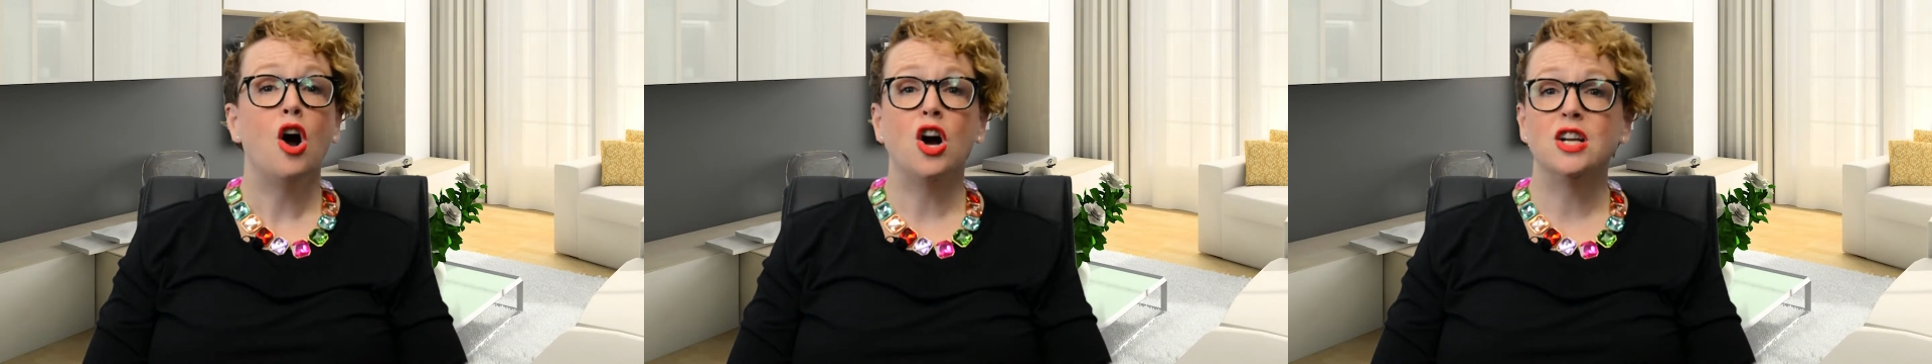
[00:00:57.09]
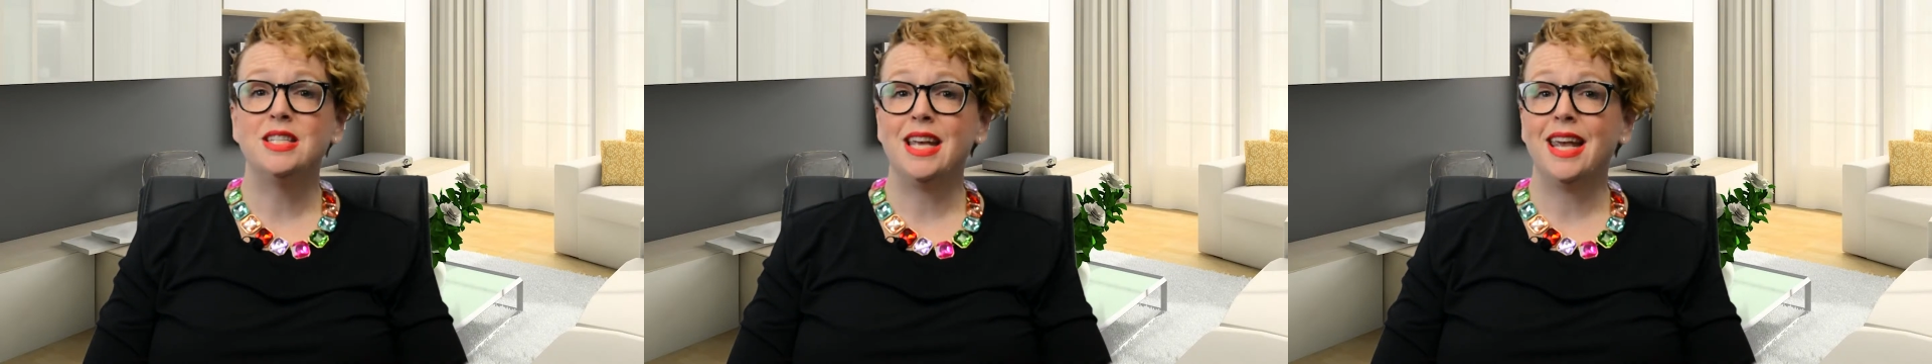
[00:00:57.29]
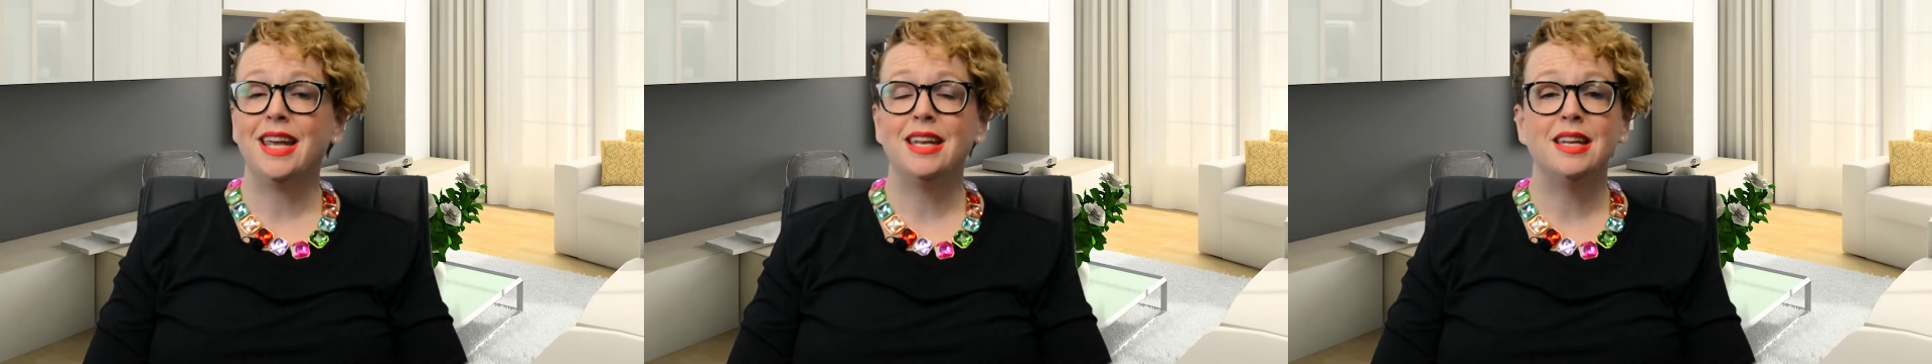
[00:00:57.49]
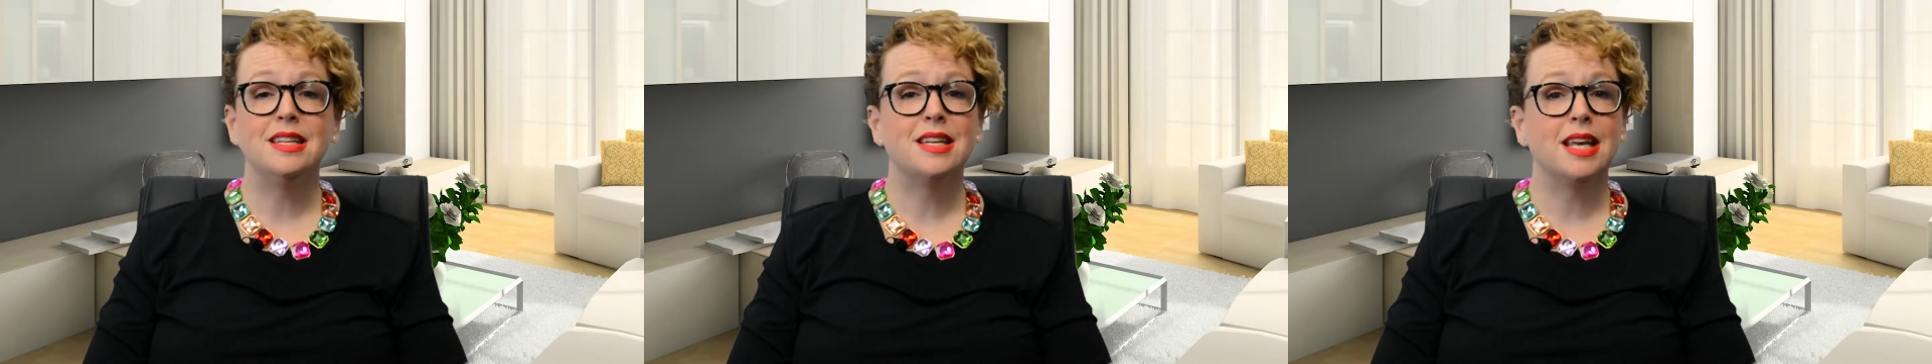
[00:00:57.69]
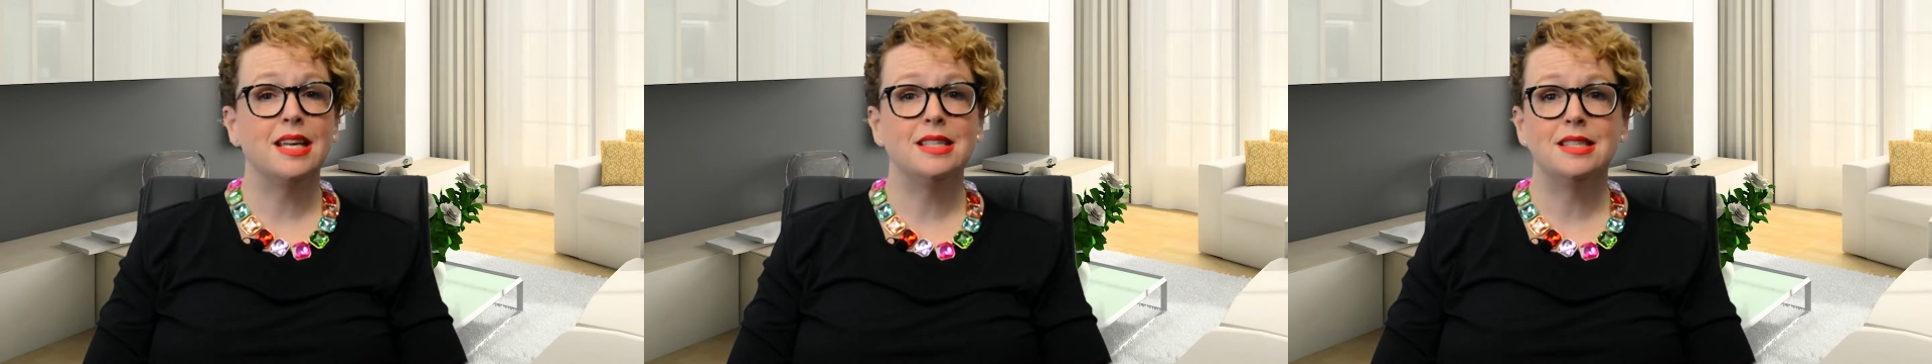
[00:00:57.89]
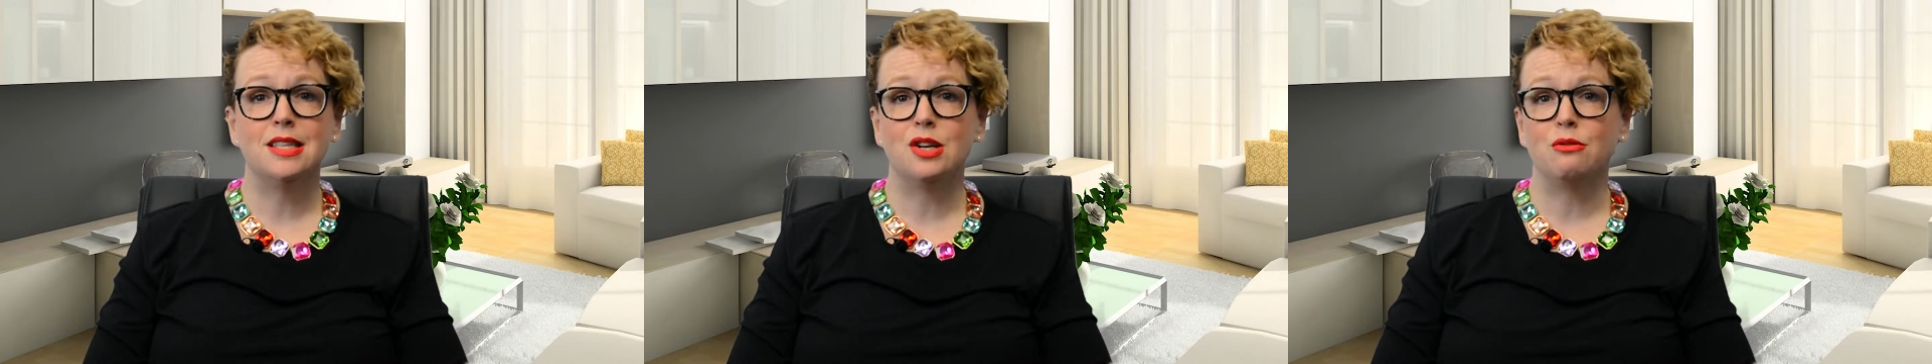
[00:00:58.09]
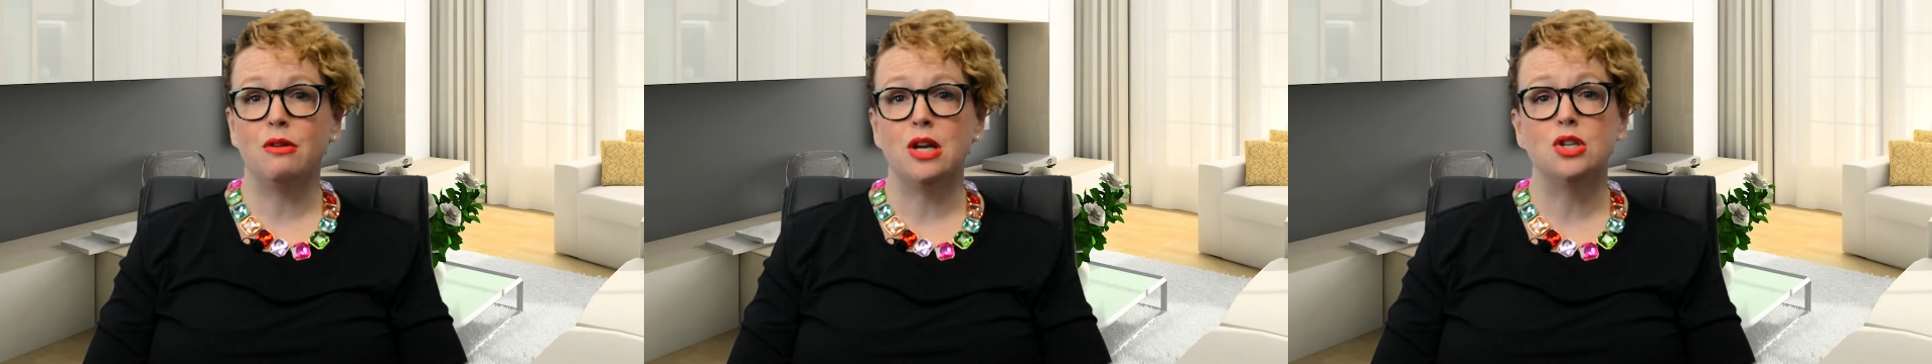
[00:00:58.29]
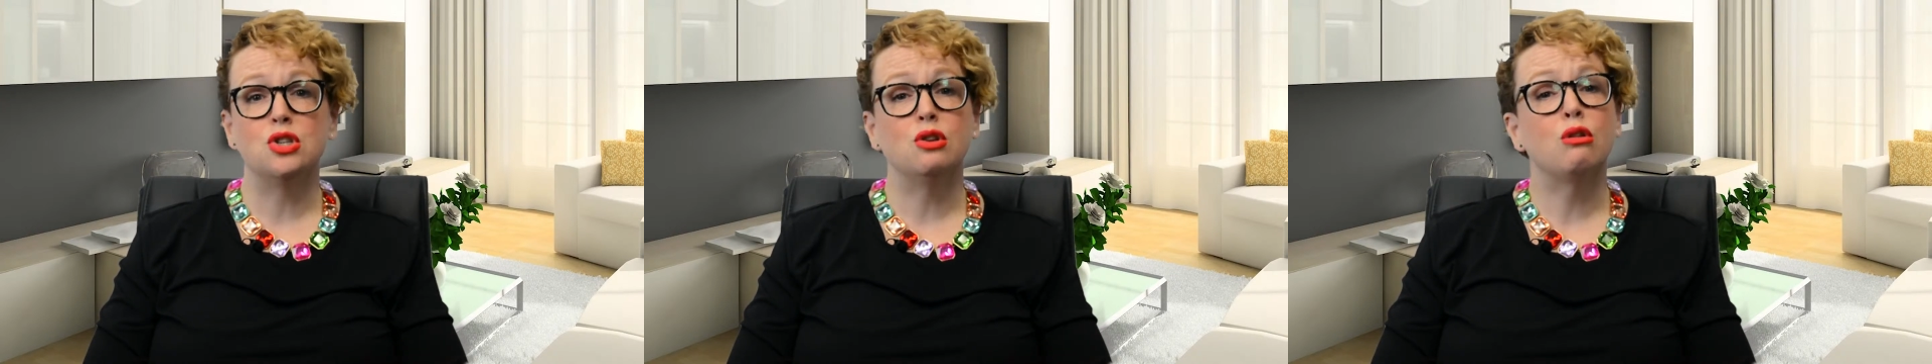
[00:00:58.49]
are taken into
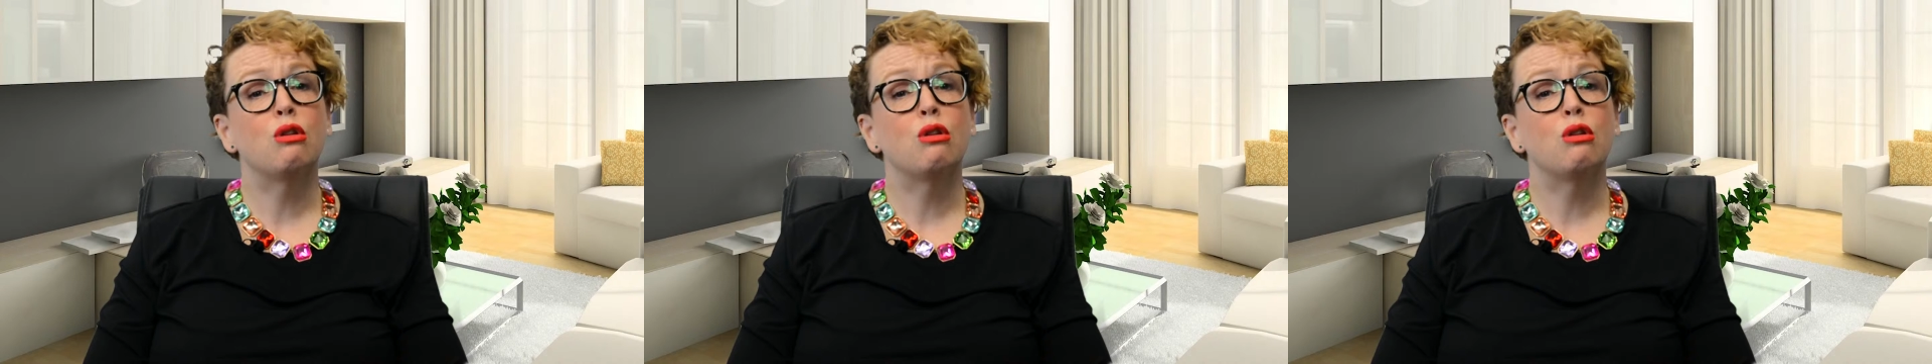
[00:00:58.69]
consideration